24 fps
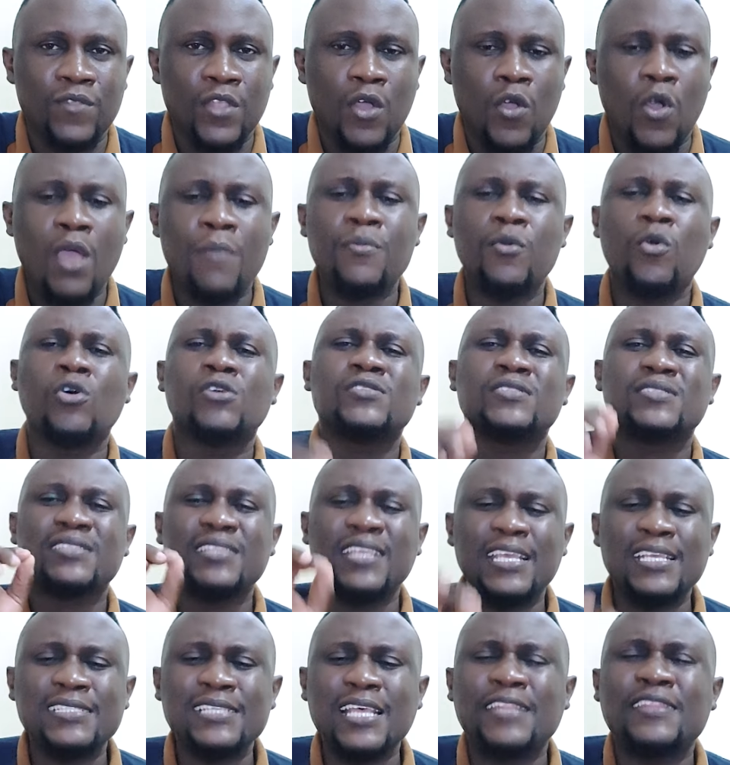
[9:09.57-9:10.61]
Why? Because
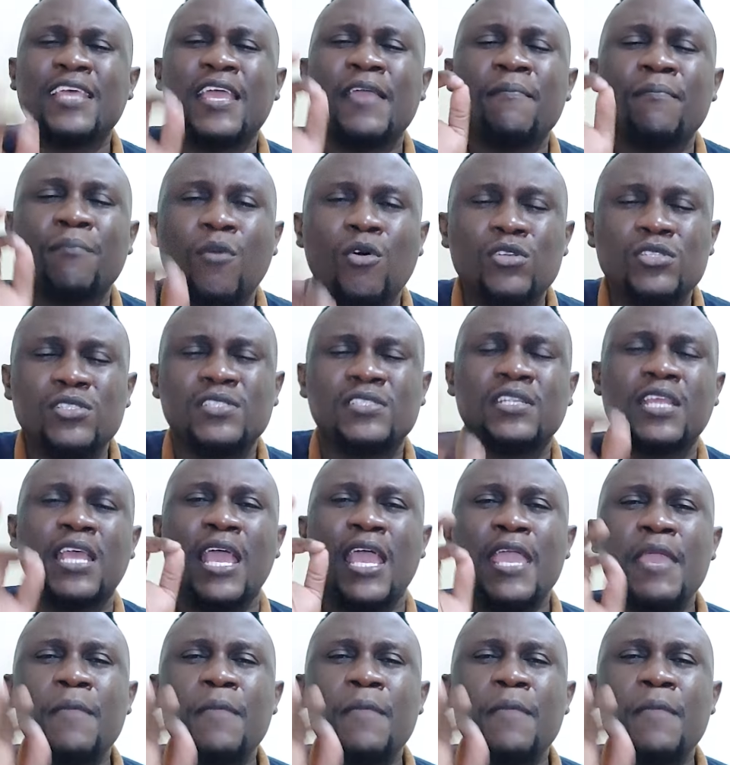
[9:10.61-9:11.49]
these are the most